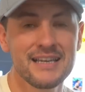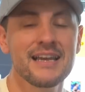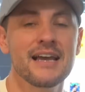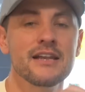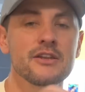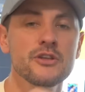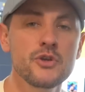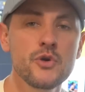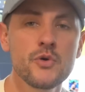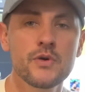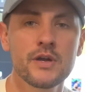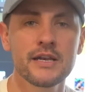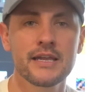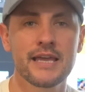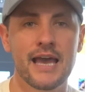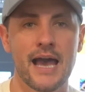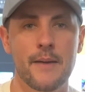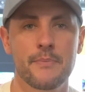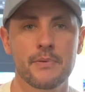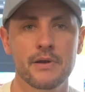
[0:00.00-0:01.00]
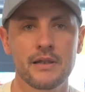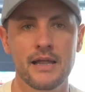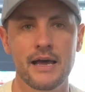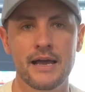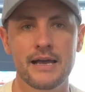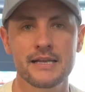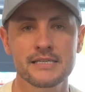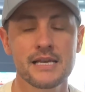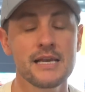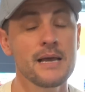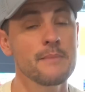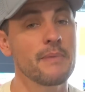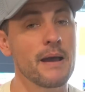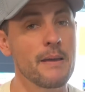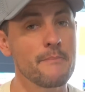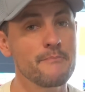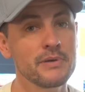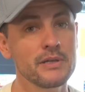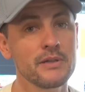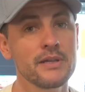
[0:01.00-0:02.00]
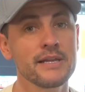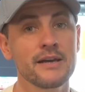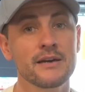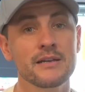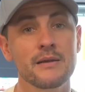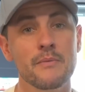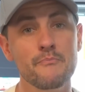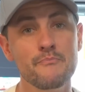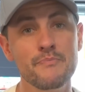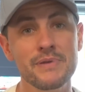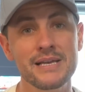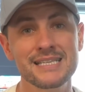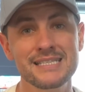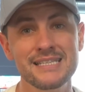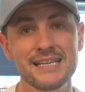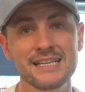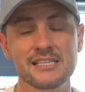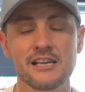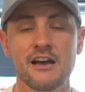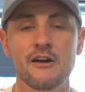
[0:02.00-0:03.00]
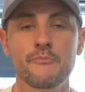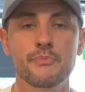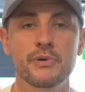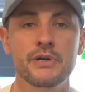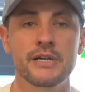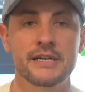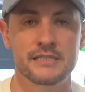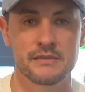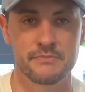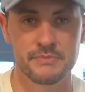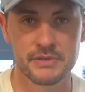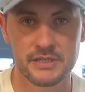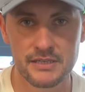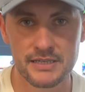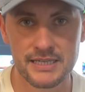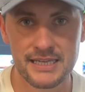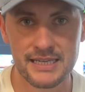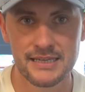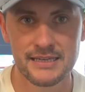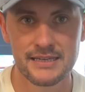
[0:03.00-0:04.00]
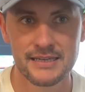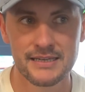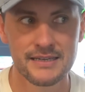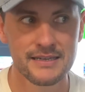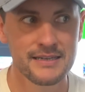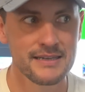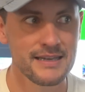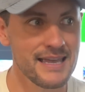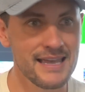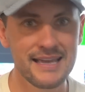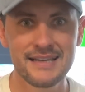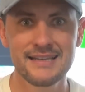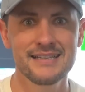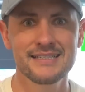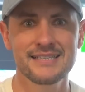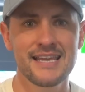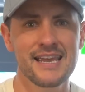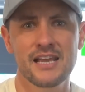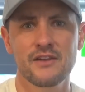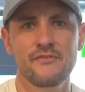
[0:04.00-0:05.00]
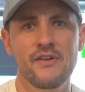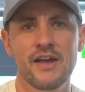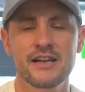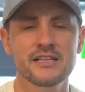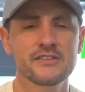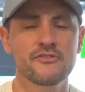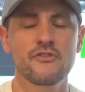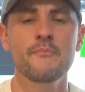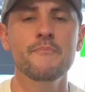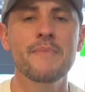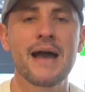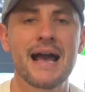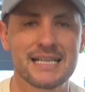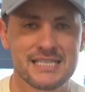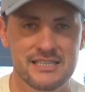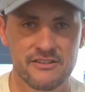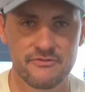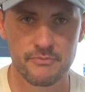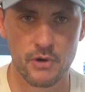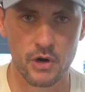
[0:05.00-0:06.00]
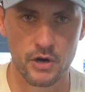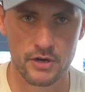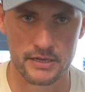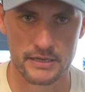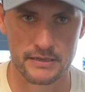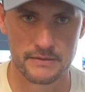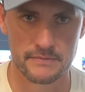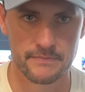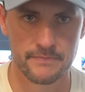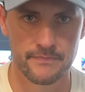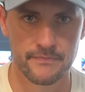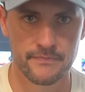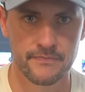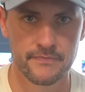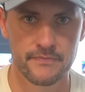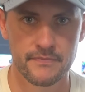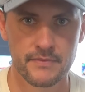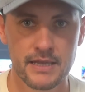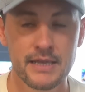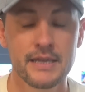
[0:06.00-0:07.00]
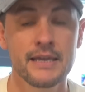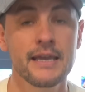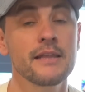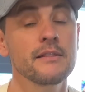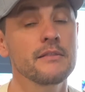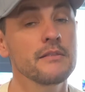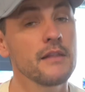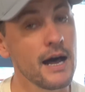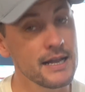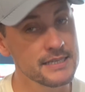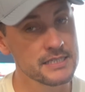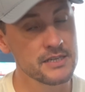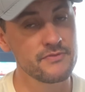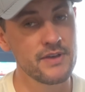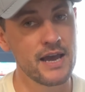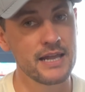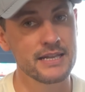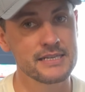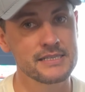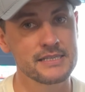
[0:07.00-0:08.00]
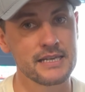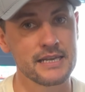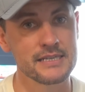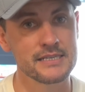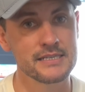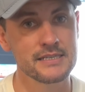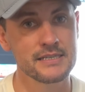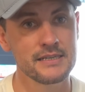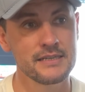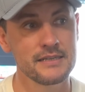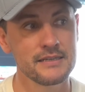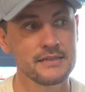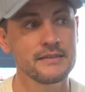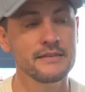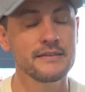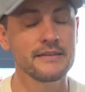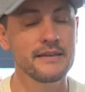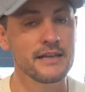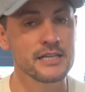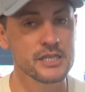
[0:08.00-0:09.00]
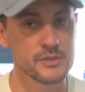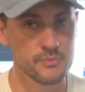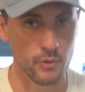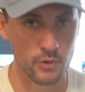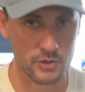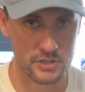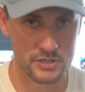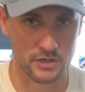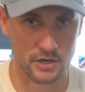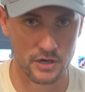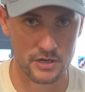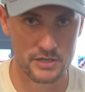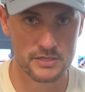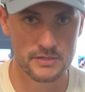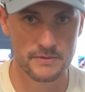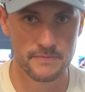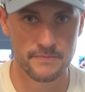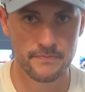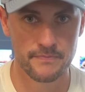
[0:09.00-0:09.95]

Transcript: and you can capitalize by building on a business of predictability and take advantage of a massive market. And lots of that exists in sports cards.